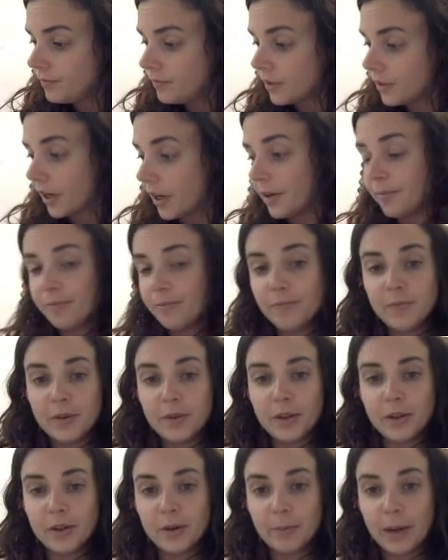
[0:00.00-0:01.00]
Sorry,
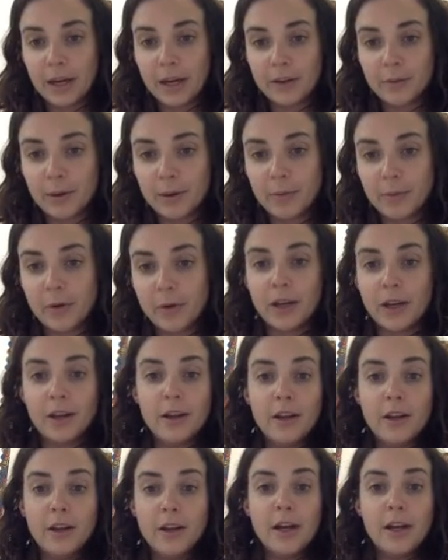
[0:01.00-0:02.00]
back to my point.
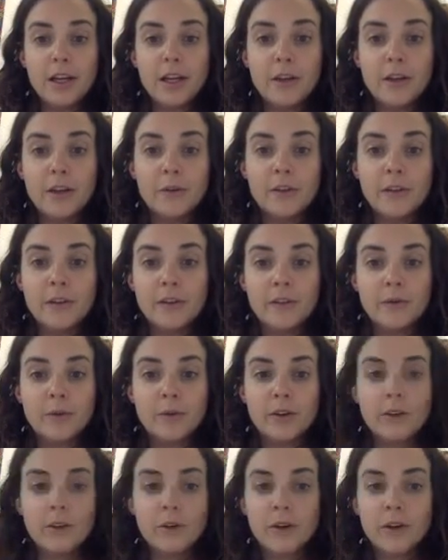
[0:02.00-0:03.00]
He uses
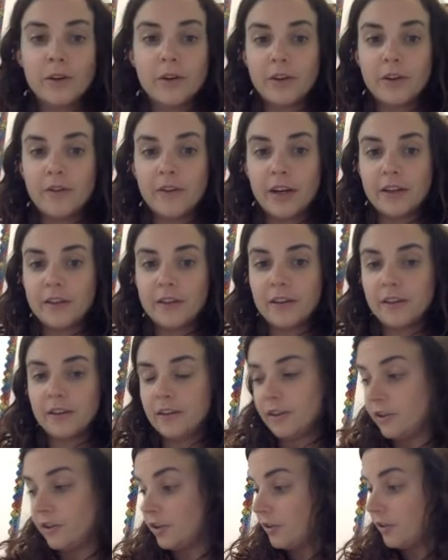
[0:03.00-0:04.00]
rhetorical devices
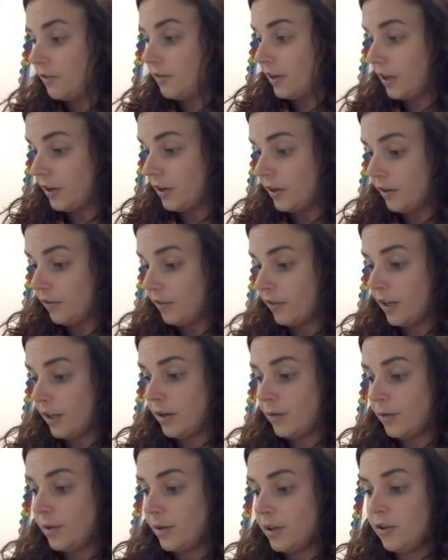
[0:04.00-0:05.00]
such as figurative
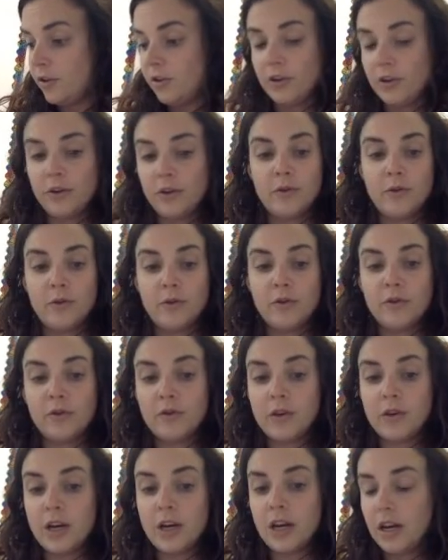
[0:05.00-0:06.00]
language to
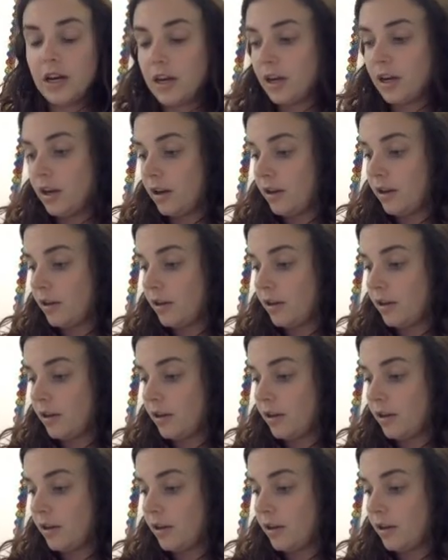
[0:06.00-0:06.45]
strengthen